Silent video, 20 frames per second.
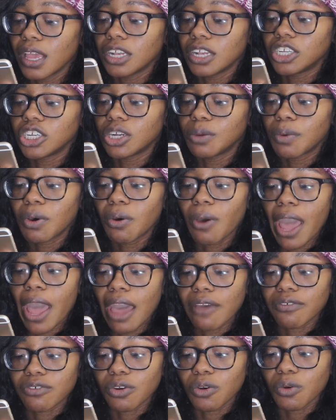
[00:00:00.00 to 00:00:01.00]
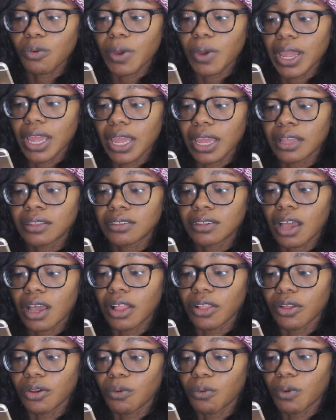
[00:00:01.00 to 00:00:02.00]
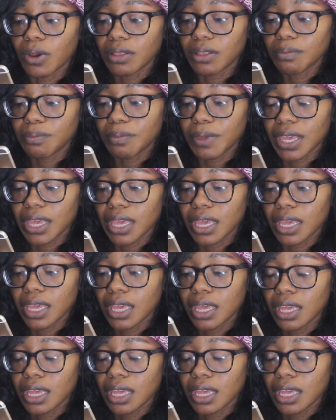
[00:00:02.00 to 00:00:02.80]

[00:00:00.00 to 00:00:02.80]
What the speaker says: Jumbo afro wigs, color 1B.